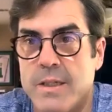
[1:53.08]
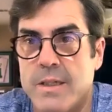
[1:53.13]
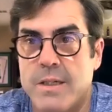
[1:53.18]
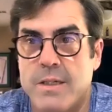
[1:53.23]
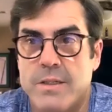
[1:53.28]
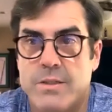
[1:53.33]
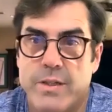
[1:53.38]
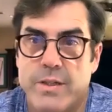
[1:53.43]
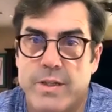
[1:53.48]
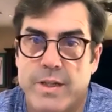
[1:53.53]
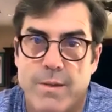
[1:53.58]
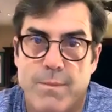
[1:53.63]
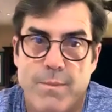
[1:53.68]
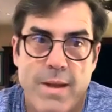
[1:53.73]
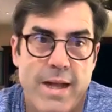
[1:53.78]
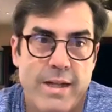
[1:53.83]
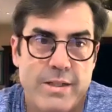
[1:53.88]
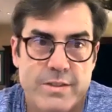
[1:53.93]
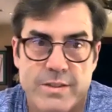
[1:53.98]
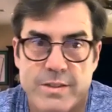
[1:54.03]
So you can
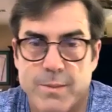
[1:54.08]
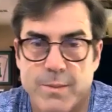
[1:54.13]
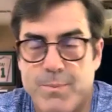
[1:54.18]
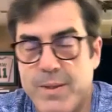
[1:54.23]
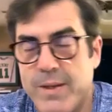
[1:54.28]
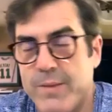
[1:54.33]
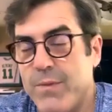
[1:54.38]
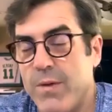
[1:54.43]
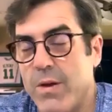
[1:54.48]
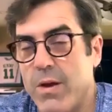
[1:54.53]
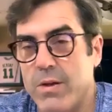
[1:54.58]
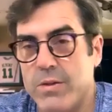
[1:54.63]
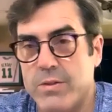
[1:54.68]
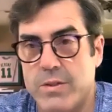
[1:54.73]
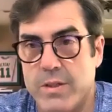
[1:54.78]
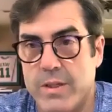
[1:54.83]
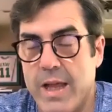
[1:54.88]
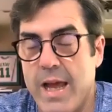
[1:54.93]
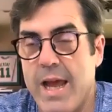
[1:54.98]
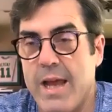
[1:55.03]
imagine the pitfalls
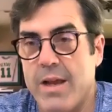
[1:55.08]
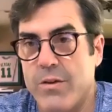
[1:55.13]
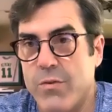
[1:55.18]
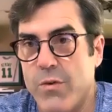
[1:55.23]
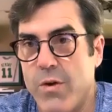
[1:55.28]
of that